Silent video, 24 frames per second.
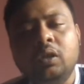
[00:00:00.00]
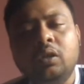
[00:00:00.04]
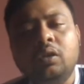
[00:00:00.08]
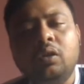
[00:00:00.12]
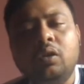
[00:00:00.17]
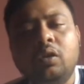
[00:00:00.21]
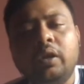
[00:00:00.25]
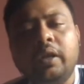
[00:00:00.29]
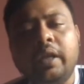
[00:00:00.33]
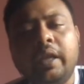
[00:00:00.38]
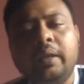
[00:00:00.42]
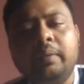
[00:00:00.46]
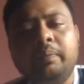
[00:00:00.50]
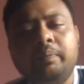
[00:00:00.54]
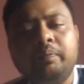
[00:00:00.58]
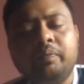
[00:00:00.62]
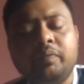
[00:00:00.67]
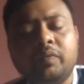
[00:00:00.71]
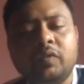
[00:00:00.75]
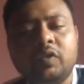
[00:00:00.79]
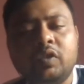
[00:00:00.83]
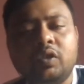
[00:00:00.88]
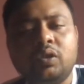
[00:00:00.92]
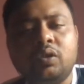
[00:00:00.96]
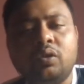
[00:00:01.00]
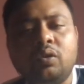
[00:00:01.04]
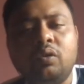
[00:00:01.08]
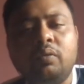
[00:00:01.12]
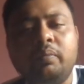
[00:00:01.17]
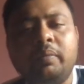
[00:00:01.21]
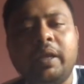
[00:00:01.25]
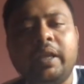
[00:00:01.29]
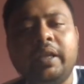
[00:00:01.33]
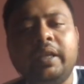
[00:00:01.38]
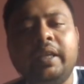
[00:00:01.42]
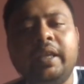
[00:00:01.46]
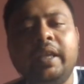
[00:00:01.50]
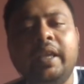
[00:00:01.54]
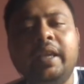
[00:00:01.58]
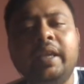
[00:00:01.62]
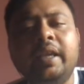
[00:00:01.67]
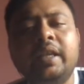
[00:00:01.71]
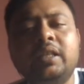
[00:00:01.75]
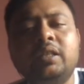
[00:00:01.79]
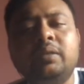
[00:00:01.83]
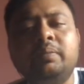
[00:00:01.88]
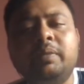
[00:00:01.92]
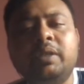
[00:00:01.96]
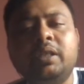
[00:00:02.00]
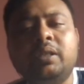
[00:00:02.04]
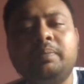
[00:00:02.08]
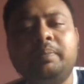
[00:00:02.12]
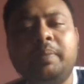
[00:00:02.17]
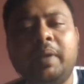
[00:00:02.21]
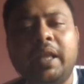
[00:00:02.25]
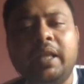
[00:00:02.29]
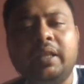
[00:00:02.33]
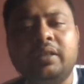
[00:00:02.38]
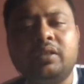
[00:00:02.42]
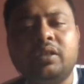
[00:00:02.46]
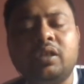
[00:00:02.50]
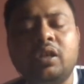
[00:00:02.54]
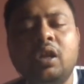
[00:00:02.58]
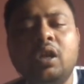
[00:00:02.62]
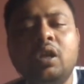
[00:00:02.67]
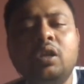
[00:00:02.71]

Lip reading: Okay, so my king is misplaced,